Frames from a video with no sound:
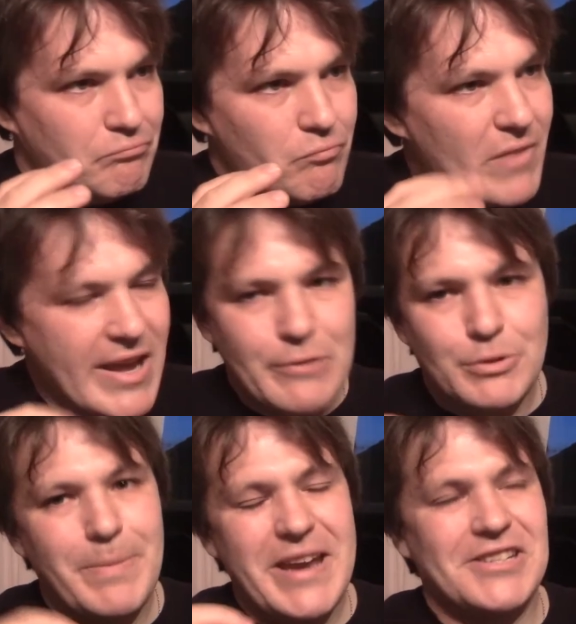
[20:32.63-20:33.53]
It was
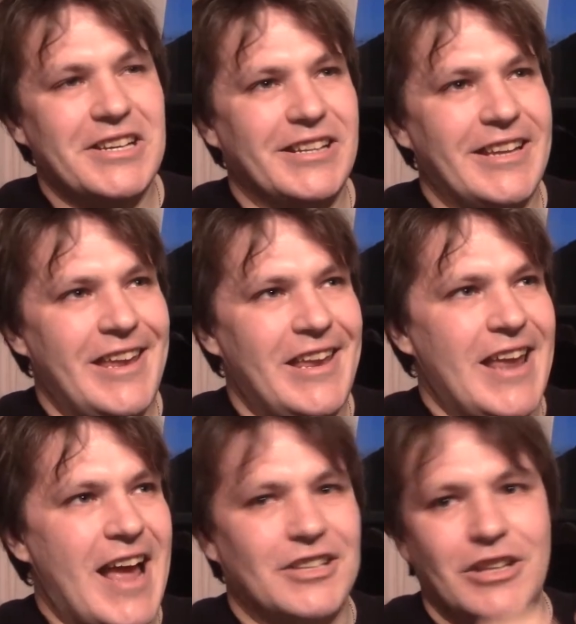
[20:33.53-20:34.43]
basically,
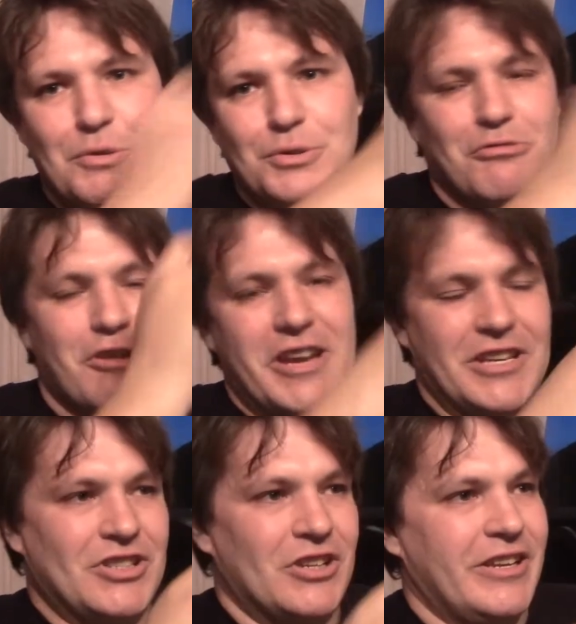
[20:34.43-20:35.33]
had a load of
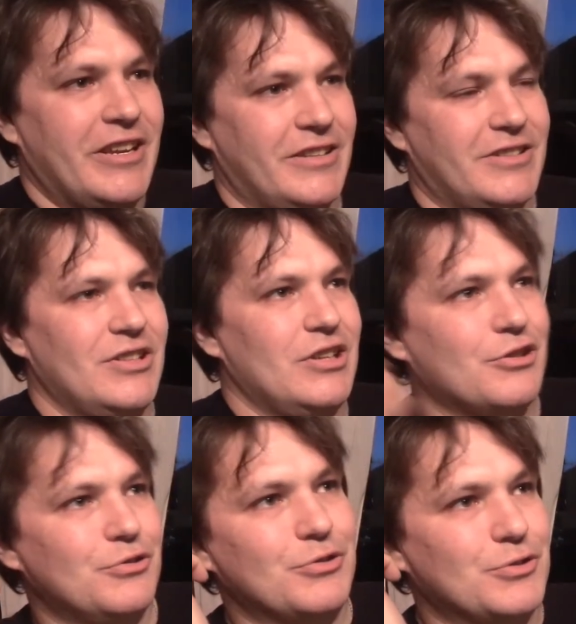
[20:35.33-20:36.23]
rockets on it, you could just